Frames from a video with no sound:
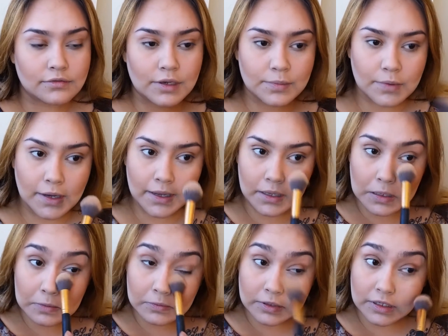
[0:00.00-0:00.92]
re-brighten
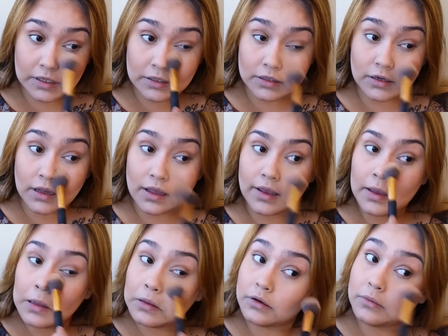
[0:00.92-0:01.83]
up the other eye
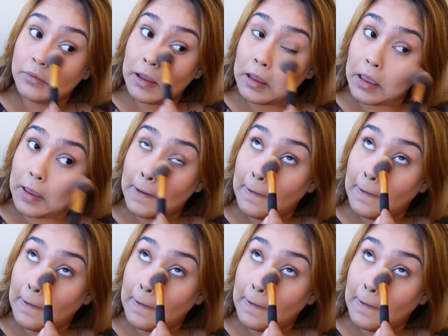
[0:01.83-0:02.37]
a little bit.